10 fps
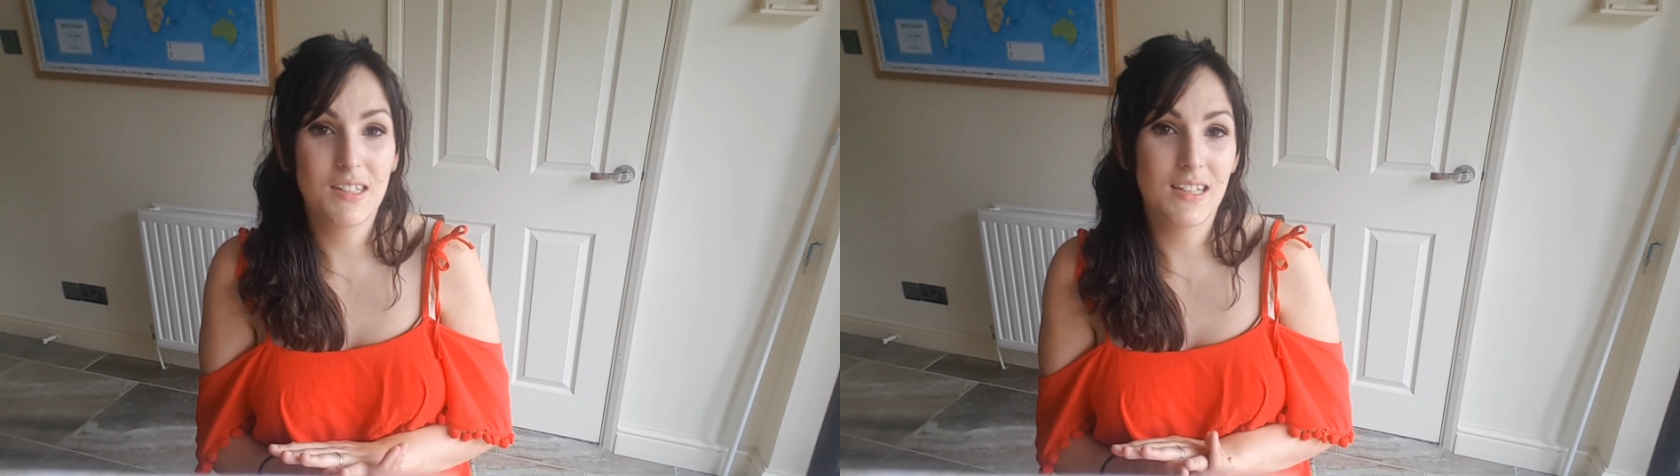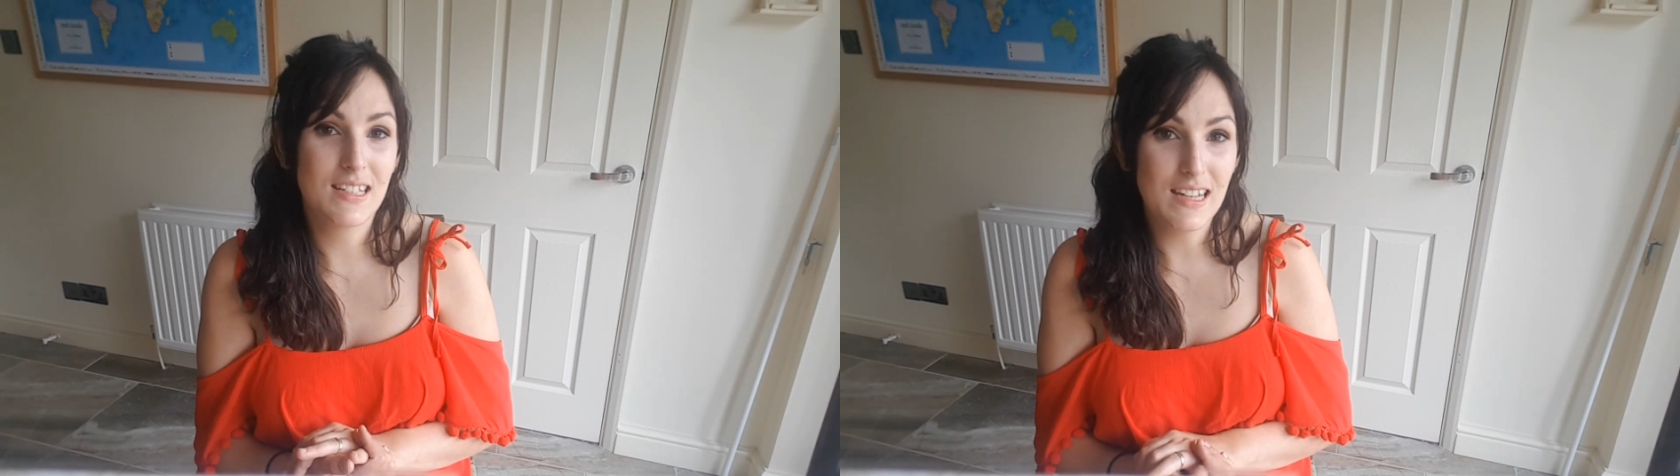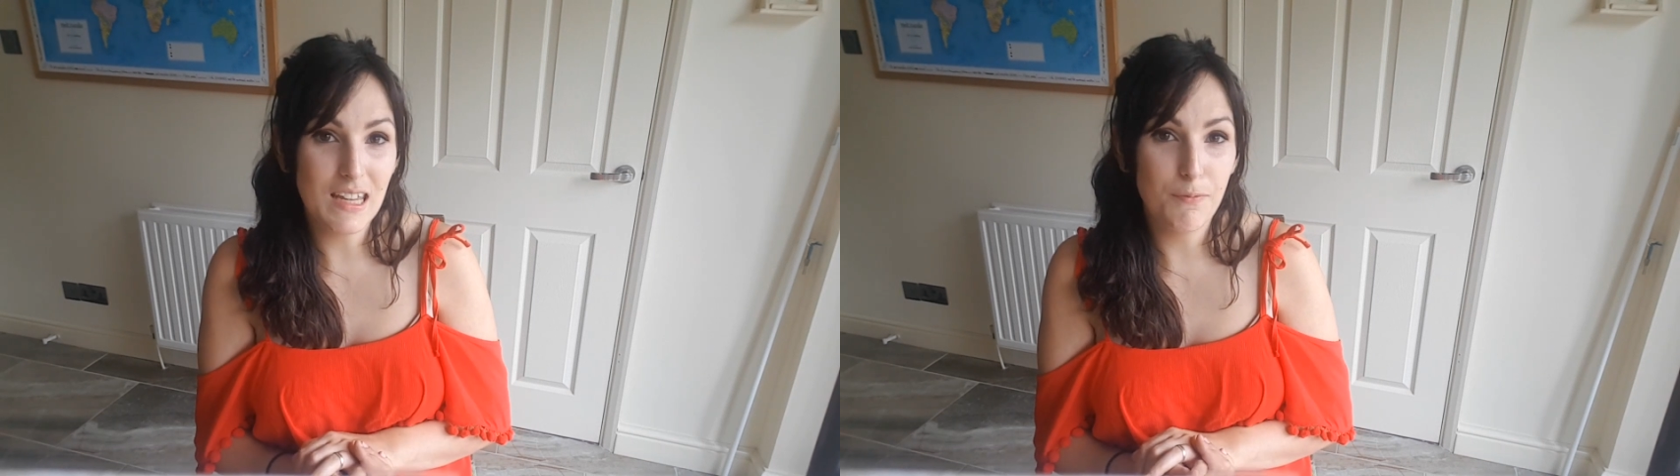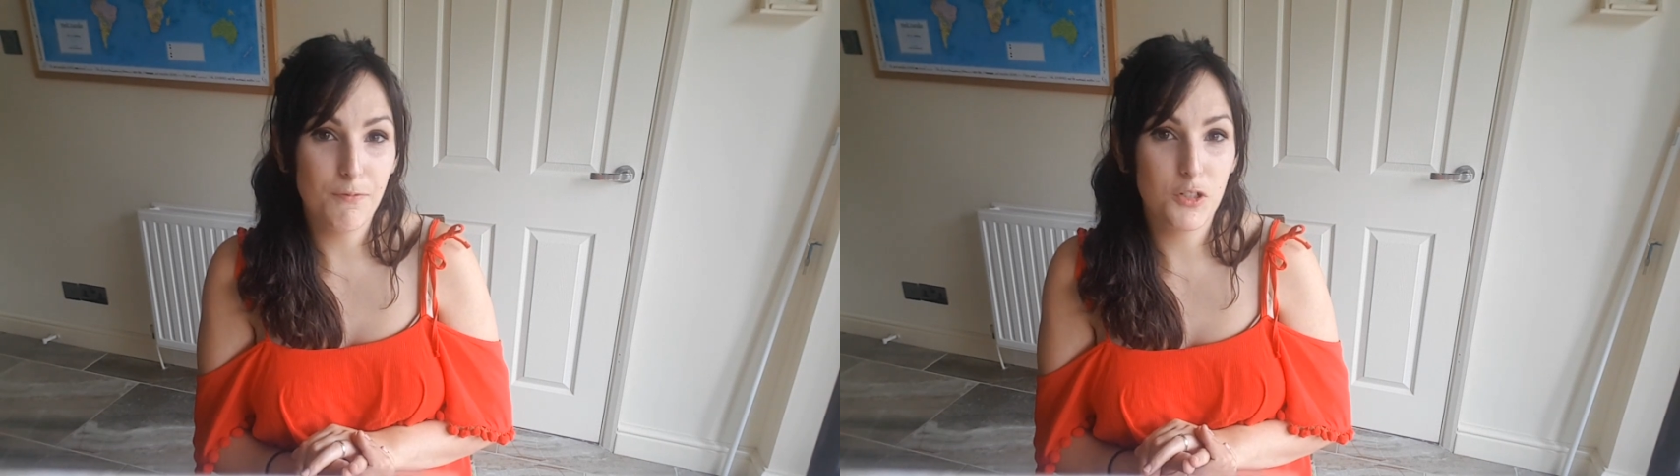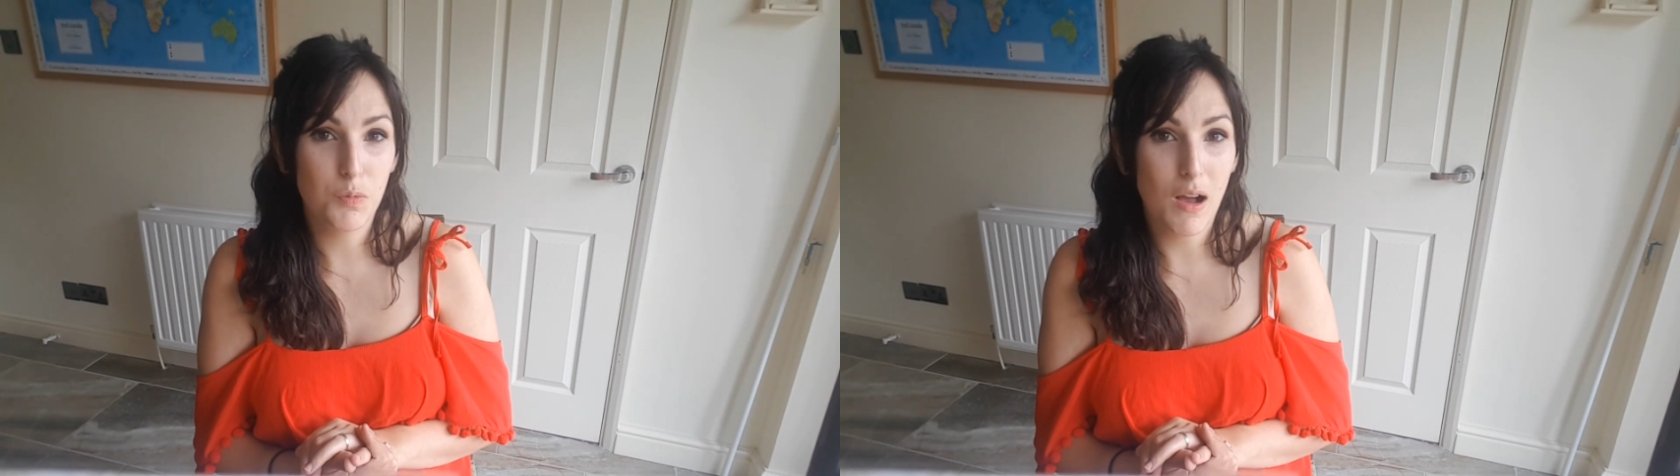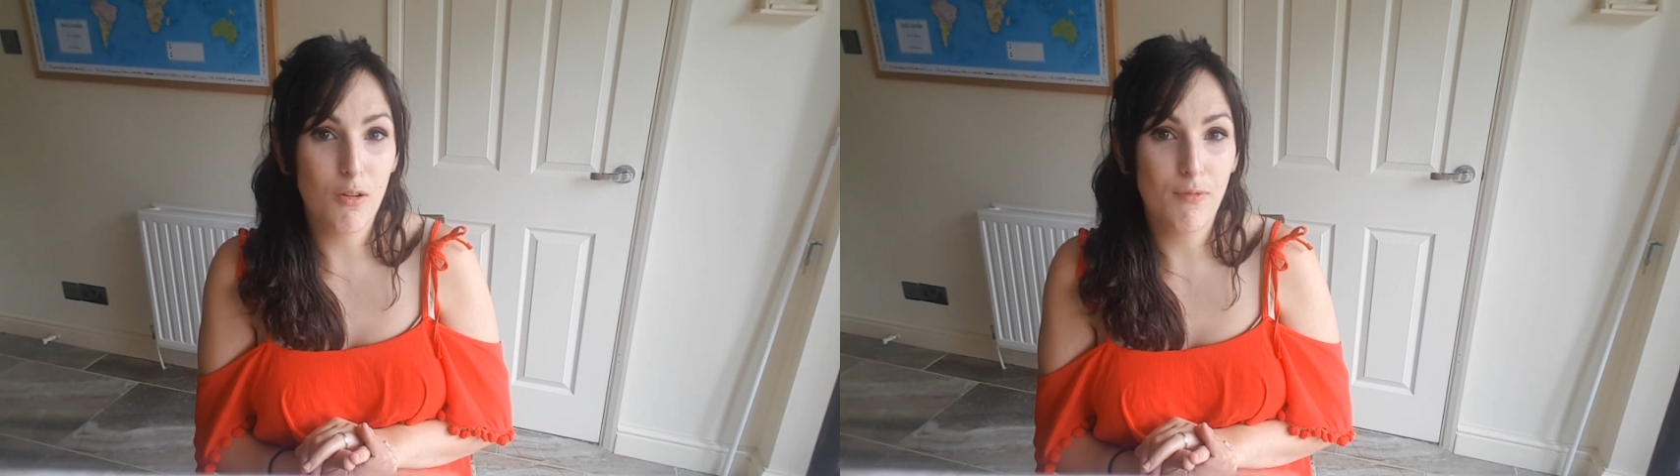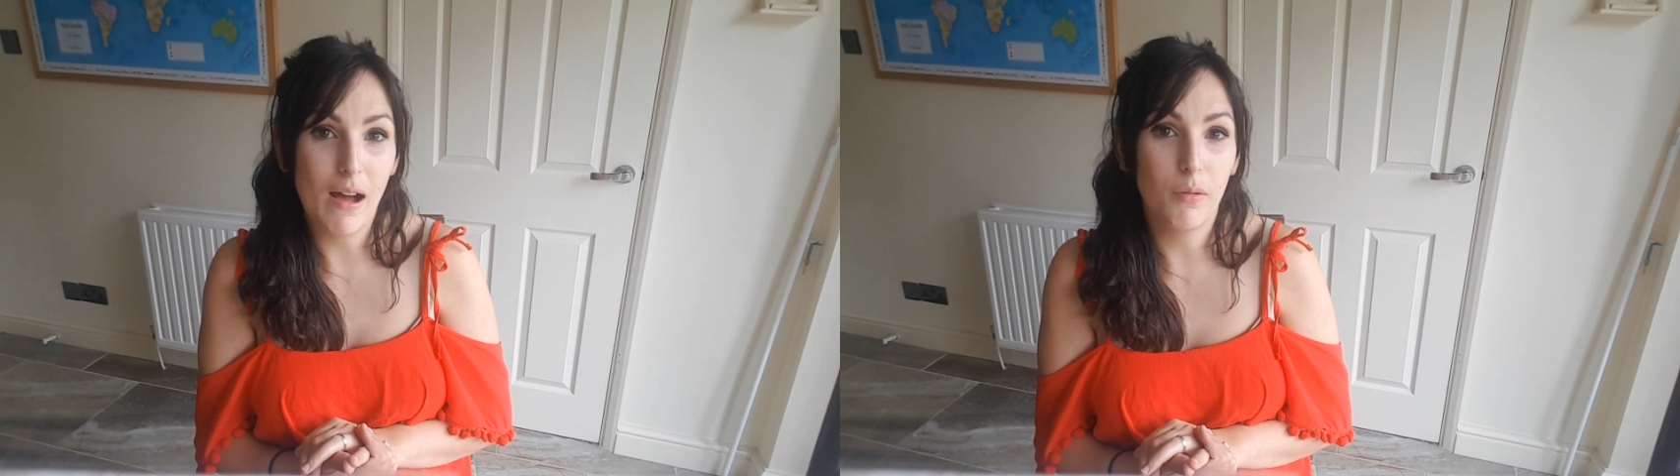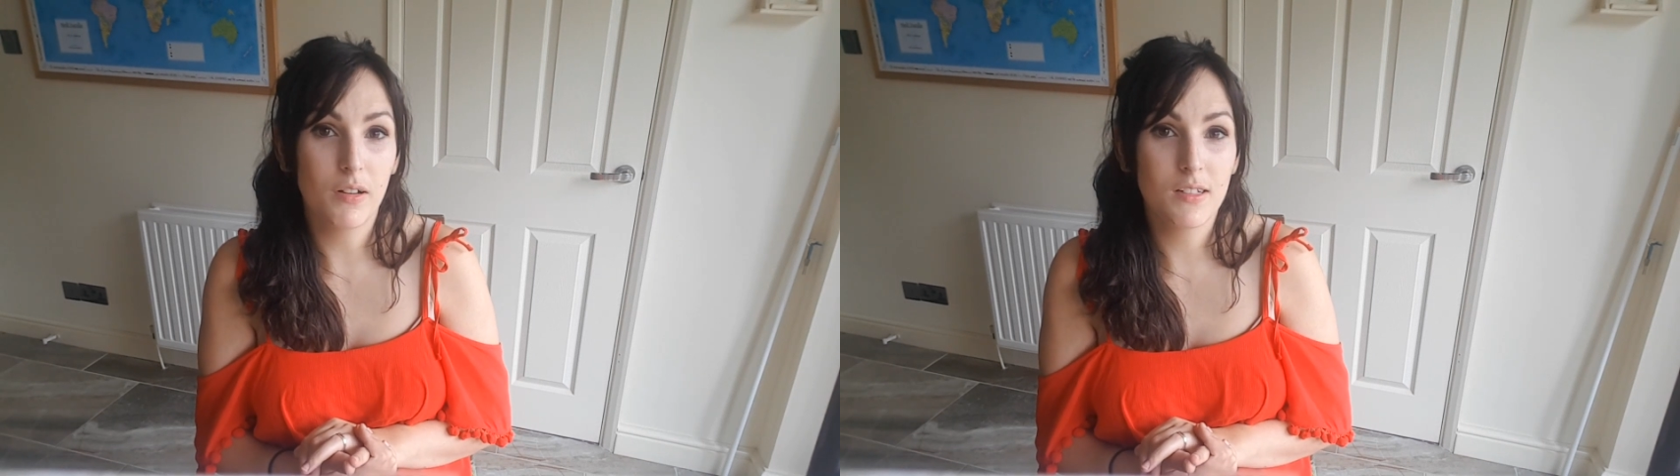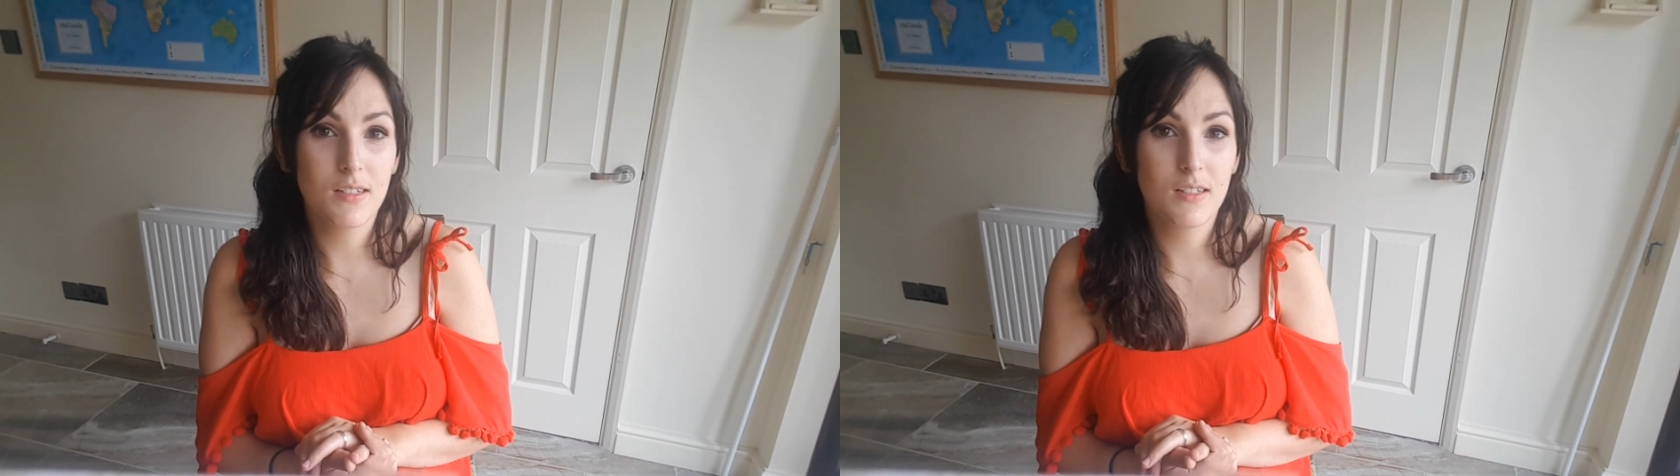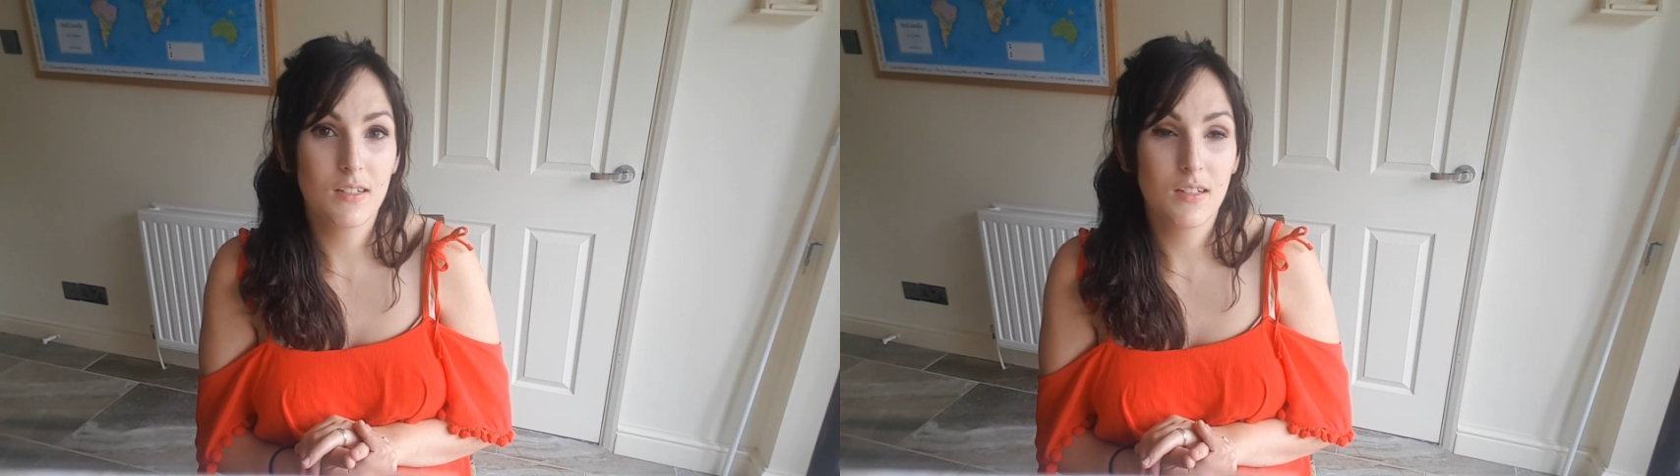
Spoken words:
to sleep for 12 hours,